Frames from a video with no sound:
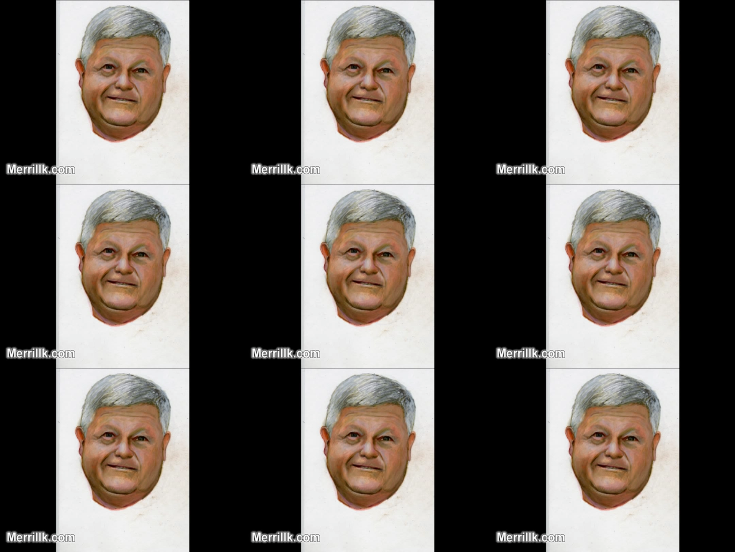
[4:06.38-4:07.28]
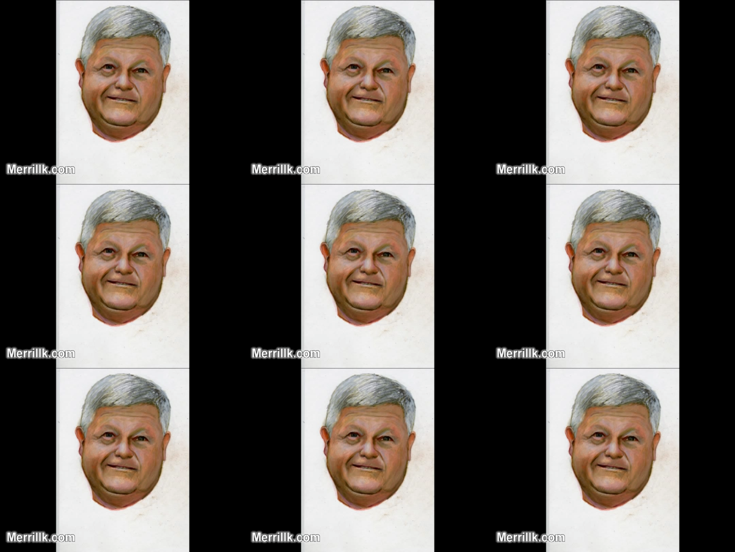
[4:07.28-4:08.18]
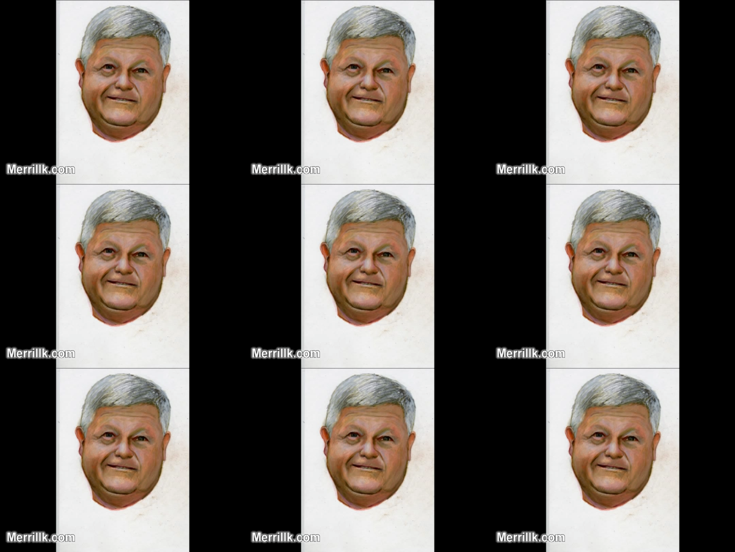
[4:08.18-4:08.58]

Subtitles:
(silence)